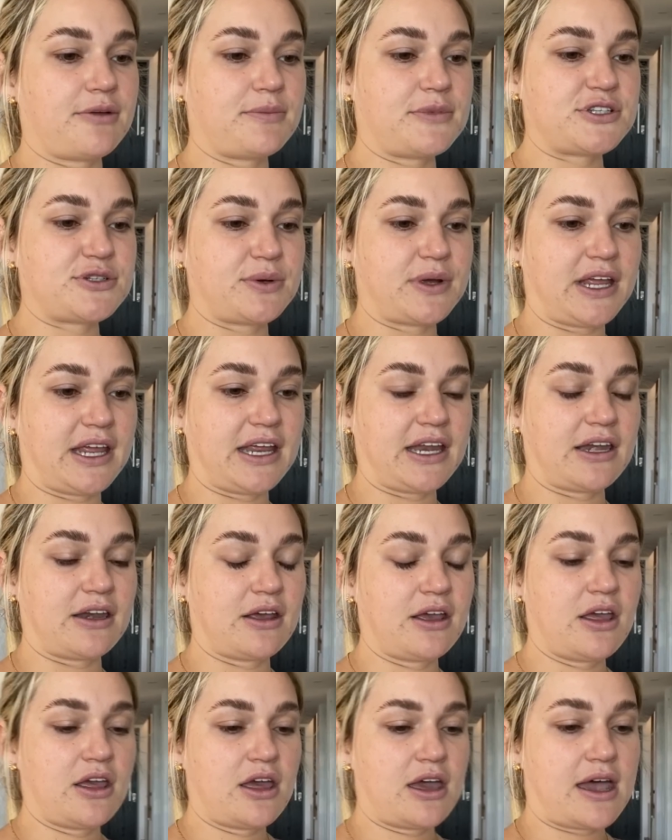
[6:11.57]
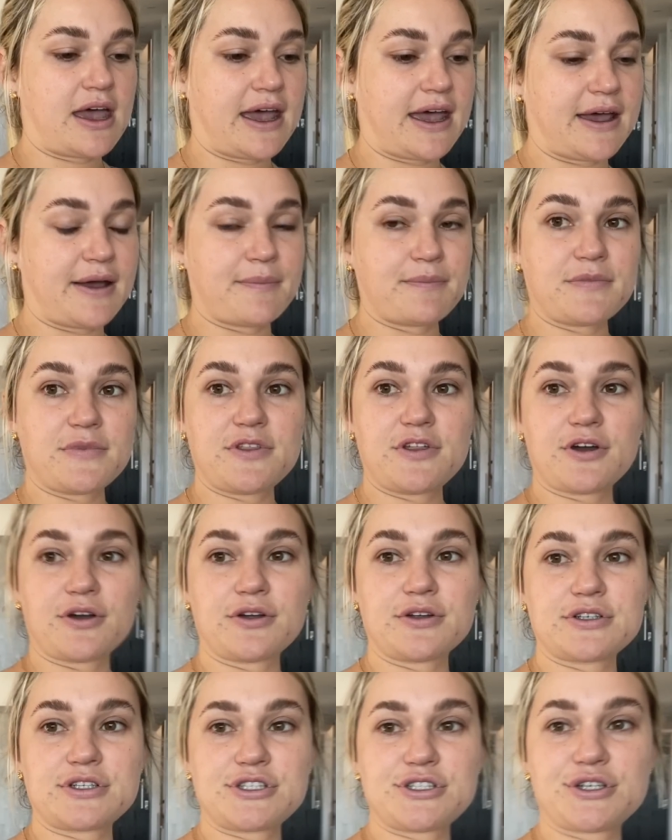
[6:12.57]
between
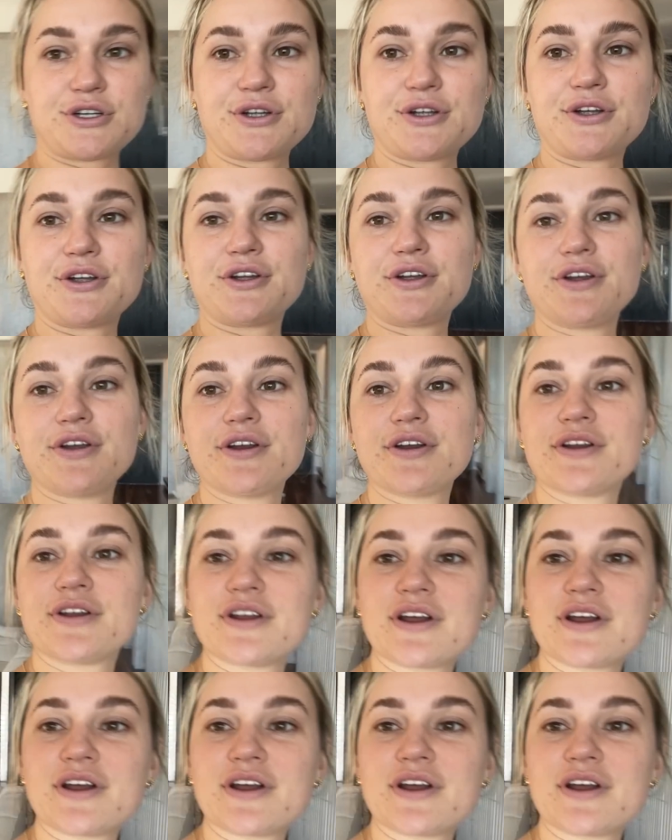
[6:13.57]
those two.